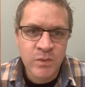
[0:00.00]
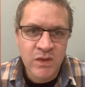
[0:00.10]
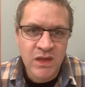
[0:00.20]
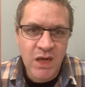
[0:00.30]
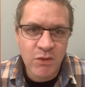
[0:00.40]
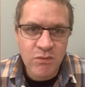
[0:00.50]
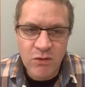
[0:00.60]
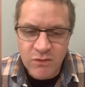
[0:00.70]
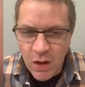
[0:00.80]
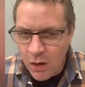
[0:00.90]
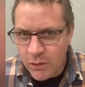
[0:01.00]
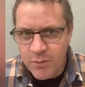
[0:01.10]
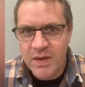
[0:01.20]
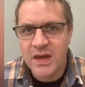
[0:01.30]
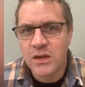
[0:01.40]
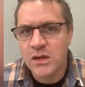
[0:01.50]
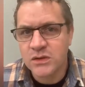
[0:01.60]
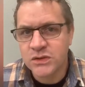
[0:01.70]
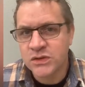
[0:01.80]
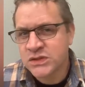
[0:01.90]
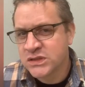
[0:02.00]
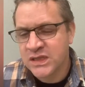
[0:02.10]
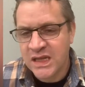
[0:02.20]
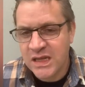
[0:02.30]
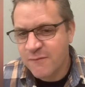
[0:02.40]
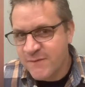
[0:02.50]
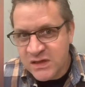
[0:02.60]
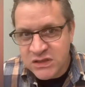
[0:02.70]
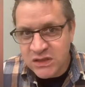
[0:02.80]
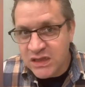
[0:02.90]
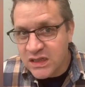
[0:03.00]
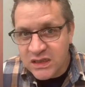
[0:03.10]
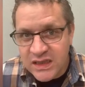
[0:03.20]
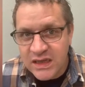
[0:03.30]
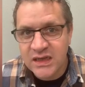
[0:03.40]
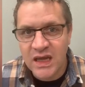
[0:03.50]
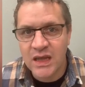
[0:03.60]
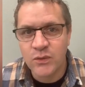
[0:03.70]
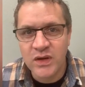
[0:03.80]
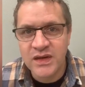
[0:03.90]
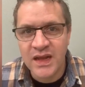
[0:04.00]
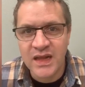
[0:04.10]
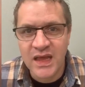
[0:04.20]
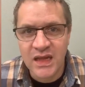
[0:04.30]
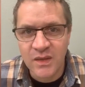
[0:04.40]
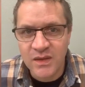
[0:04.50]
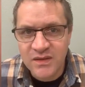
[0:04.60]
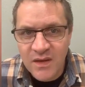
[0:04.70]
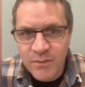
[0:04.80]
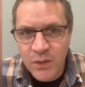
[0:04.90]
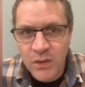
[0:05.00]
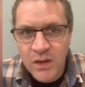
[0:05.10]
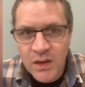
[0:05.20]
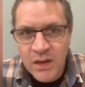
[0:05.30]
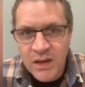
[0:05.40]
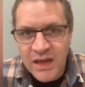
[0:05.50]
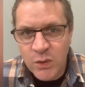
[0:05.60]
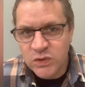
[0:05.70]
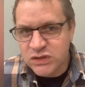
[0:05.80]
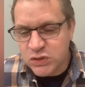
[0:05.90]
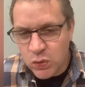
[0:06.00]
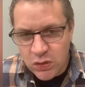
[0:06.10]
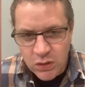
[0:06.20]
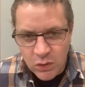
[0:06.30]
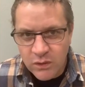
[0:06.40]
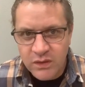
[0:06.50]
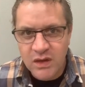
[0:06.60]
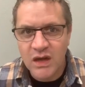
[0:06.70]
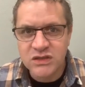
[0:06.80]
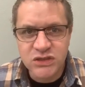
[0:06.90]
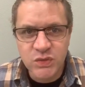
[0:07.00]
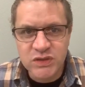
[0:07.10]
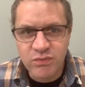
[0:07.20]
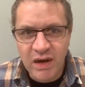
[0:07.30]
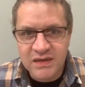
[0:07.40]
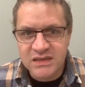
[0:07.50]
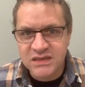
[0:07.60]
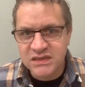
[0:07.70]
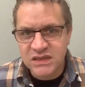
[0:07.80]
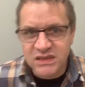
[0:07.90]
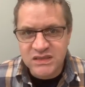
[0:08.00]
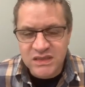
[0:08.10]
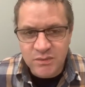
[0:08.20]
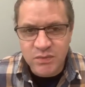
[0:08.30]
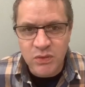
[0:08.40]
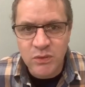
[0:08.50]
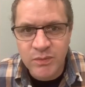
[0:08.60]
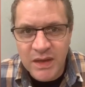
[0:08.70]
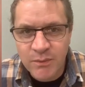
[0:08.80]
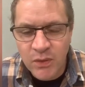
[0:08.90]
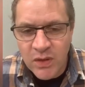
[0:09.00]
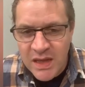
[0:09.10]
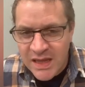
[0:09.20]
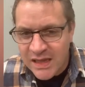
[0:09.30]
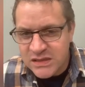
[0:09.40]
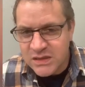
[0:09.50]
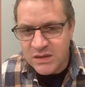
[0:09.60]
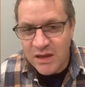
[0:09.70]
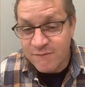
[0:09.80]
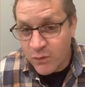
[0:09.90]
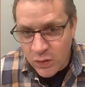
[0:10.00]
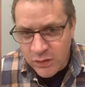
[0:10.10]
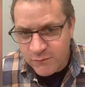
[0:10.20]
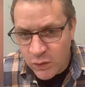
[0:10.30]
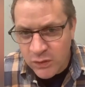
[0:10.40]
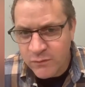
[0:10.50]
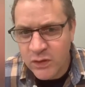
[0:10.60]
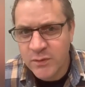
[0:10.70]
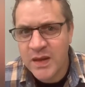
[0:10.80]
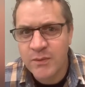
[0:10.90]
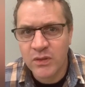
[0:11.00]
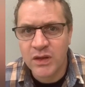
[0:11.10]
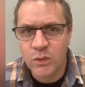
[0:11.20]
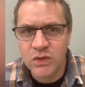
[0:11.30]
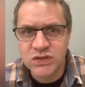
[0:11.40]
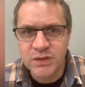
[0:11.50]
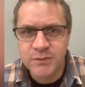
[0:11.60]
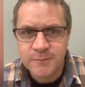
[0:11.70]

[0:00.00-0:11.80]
He removed all the pagan altars. He eventually cleaned and rededicated the temple. He restored Orthodox Jewish practices to the temple people and for the people in worship.